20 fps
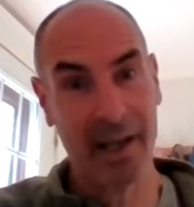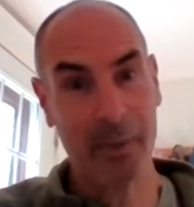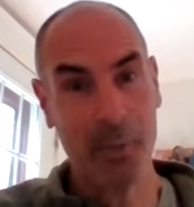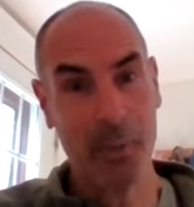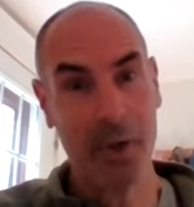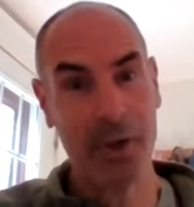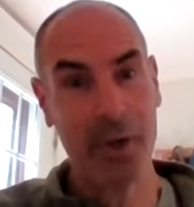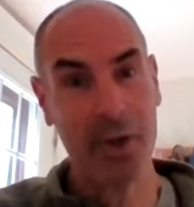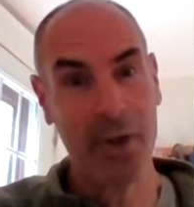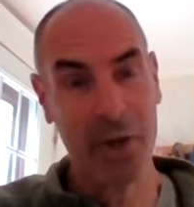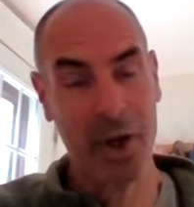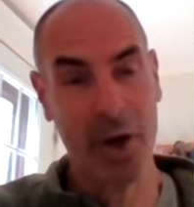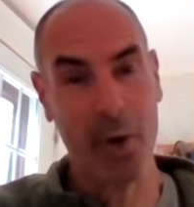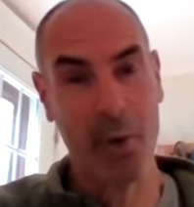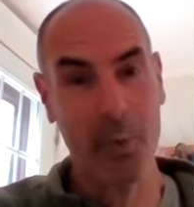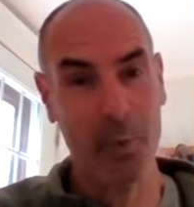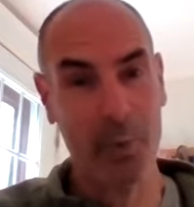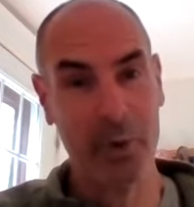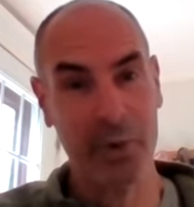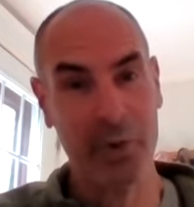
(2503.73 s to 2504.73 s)
I want to
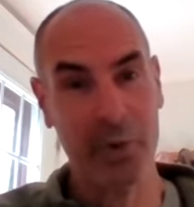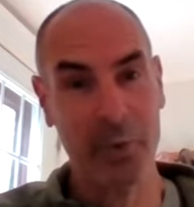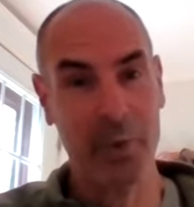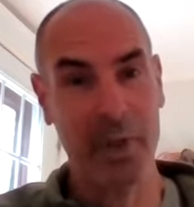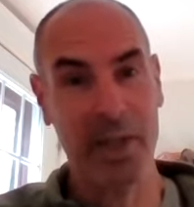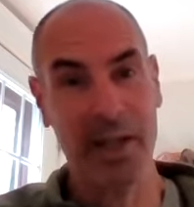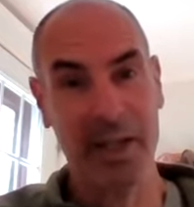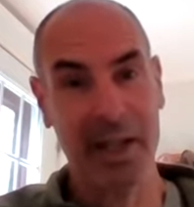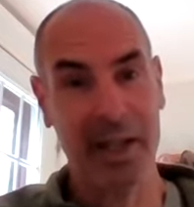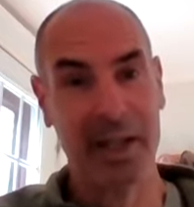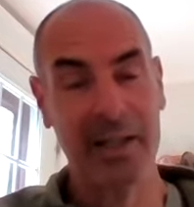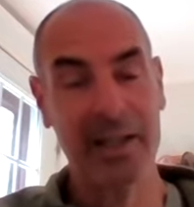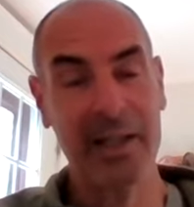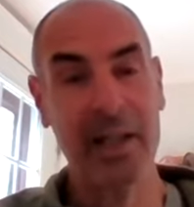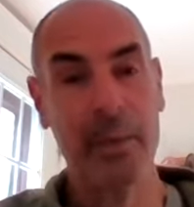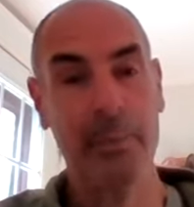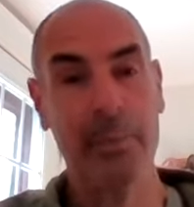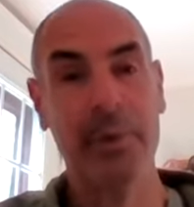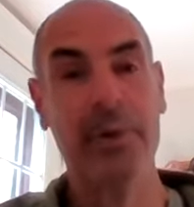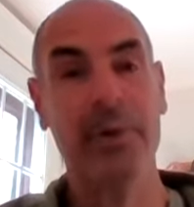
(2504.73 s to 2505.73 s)
know what you're eating, a
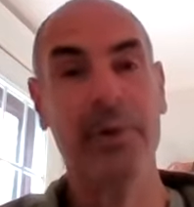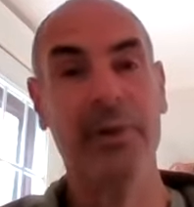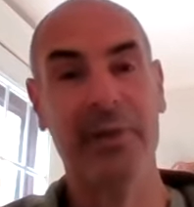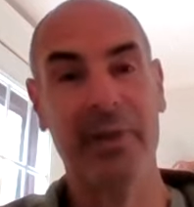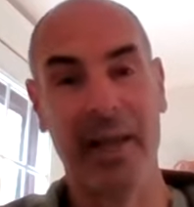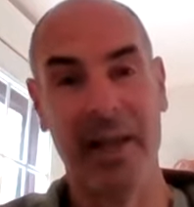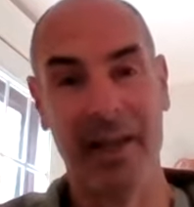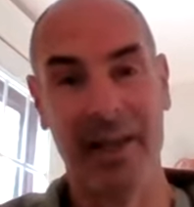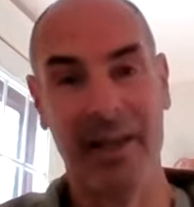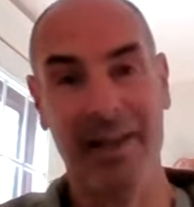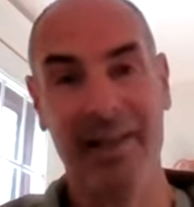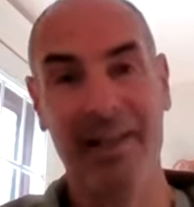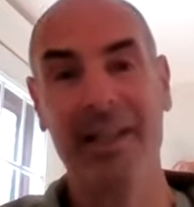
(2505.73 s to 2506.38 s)
typical day.